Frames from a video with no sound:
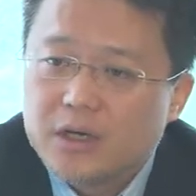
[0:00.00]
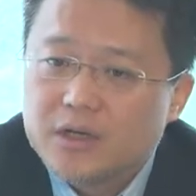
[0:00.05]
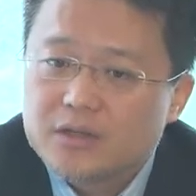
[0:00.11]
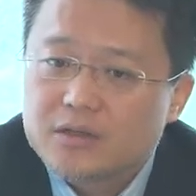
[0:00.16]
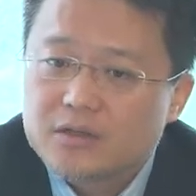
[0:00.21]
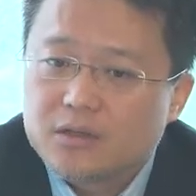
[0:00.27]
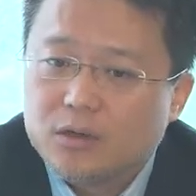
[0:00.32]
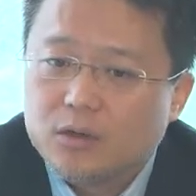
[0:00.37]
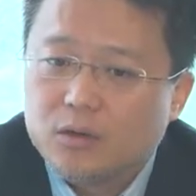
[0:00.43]

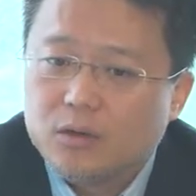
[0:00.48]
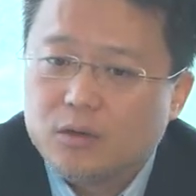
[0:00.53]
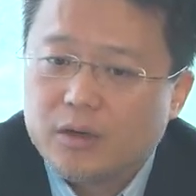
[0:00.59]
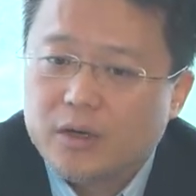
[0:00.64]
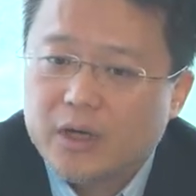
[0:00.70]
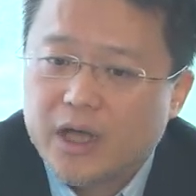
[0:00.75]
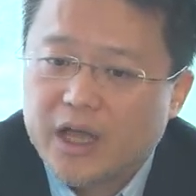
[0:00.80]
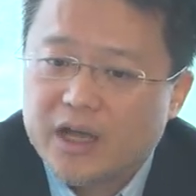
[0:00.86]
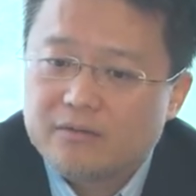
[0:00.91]

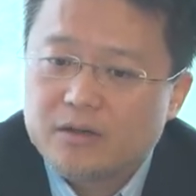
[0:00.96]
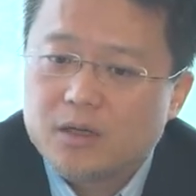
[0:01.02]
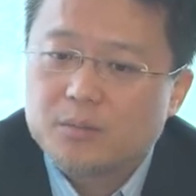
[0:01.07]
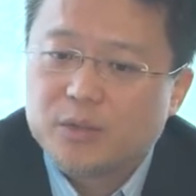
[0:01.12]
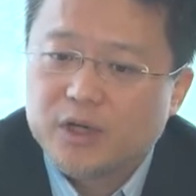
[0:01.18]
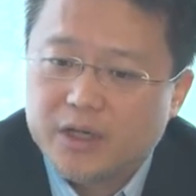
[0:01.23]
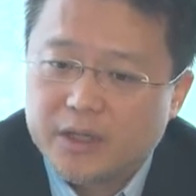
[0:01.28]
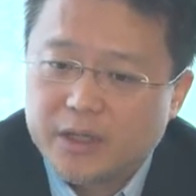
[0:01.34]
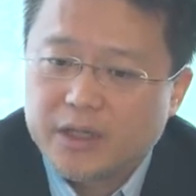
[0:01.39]
So
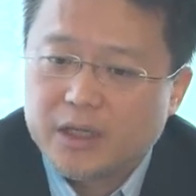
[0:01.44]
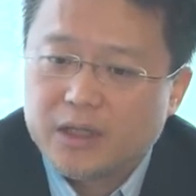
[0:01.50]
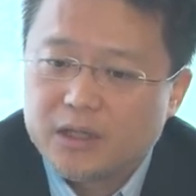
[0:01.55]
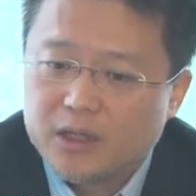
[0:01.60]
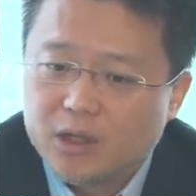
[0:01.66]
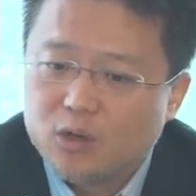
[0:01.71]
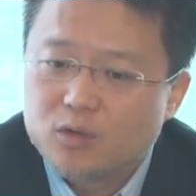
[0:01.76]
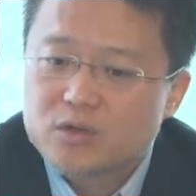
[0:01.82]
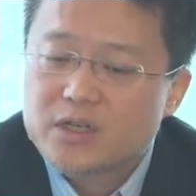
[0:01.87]
everybody
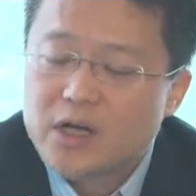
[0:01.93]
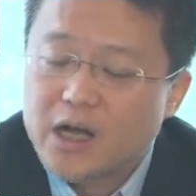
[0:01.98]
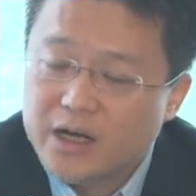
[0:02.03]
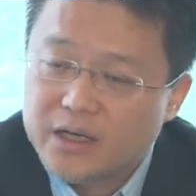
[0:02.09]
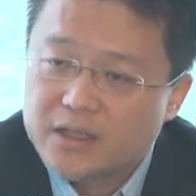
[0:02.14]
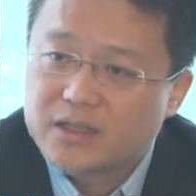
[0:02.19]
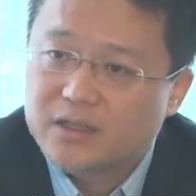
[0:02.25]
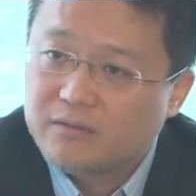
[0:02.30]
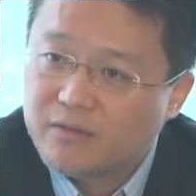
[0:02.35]
know
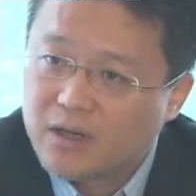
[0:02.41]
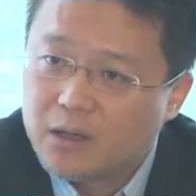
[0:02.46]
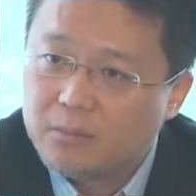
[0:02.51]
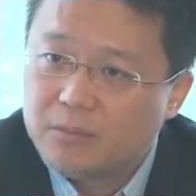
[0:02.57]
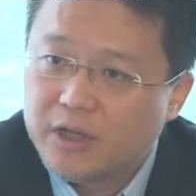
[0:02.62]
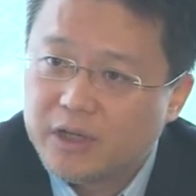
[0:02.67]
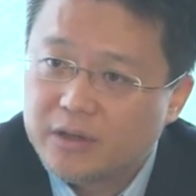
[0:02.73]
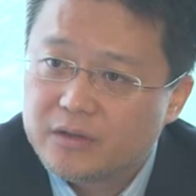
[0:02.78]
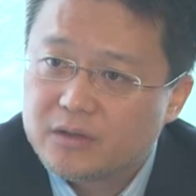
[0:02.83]
Chinese
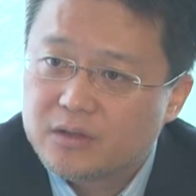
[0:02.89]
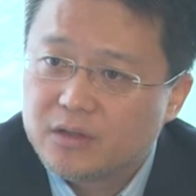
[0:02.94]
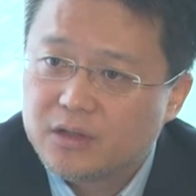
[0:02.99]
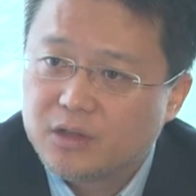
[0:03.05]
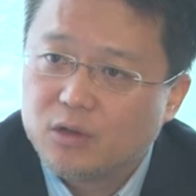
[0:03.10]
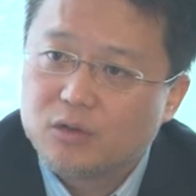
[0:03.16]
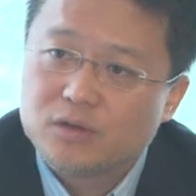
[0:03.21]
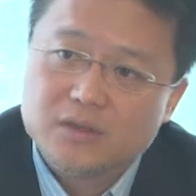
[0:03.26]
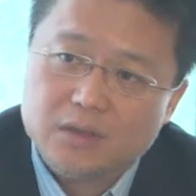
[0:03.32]
environment,
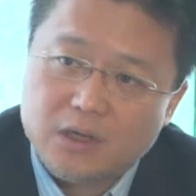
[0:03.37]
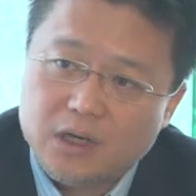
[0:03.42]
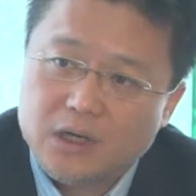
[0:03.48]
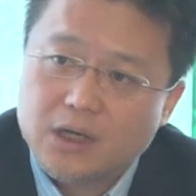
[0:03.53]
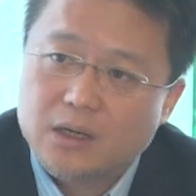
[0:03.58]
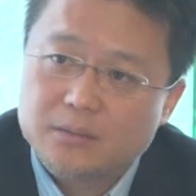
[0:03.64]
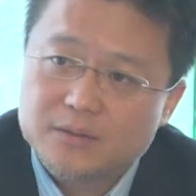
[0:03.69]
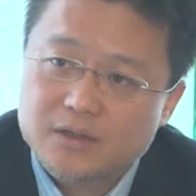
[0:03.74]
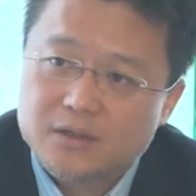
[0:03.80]
know
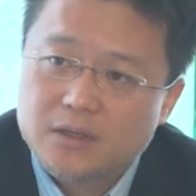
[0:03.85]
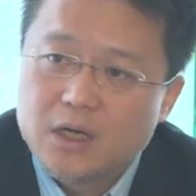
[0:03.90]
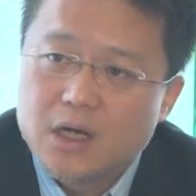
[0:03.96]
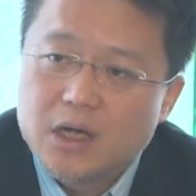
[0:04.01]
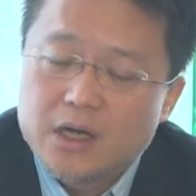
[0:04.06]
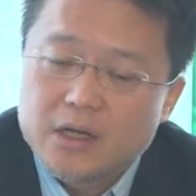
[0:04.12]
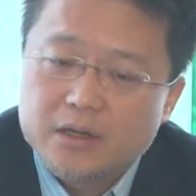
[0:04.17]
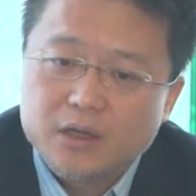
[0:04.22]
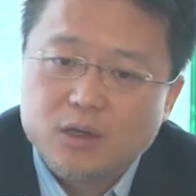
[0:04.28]
startups,
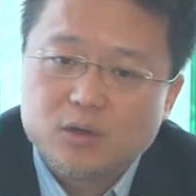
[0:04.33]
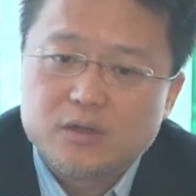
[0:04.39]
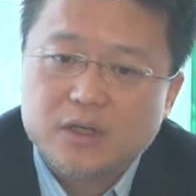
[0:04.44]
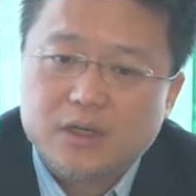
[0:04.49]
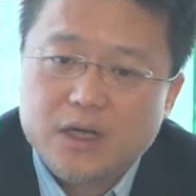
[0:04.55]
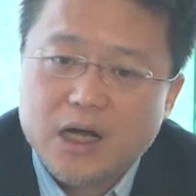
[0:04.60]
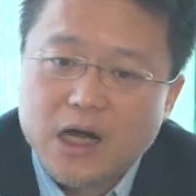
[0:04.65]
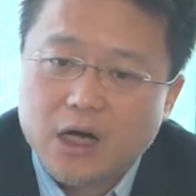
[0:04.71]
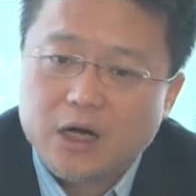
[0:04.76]
know
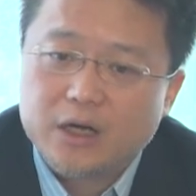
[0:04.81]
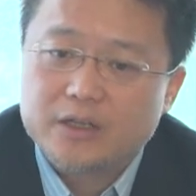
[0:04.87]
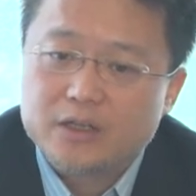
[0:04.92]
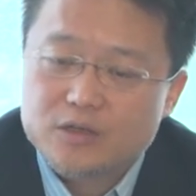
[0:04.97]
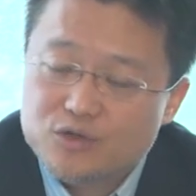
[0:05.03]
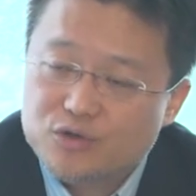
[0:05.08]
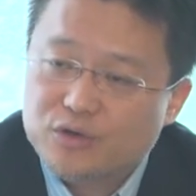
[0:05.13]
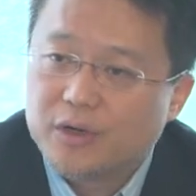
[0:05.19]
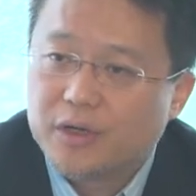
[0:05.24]
the current
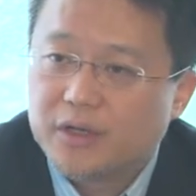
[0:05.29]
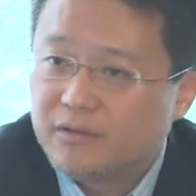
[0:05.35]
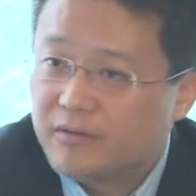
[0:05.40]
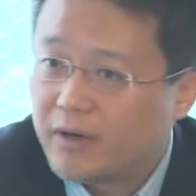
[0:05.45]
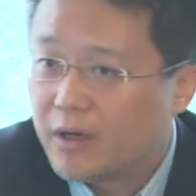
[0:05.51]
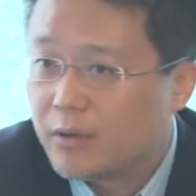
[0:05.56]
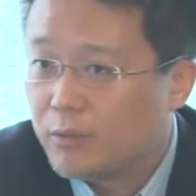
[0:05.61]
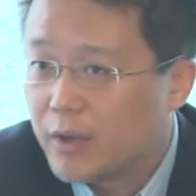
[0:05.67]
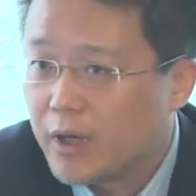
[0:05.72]
trend
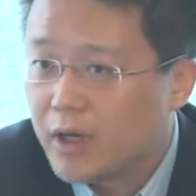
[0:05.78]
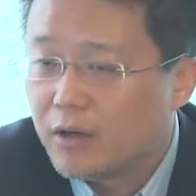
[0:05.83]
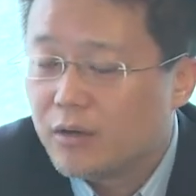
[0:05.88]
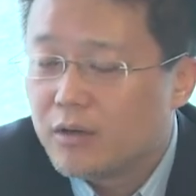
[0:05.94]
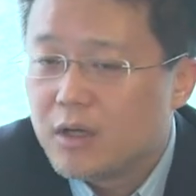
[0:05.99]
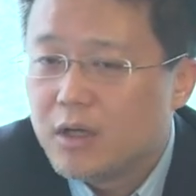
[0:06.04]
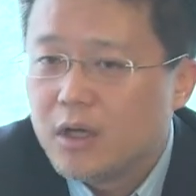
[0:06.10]
very well.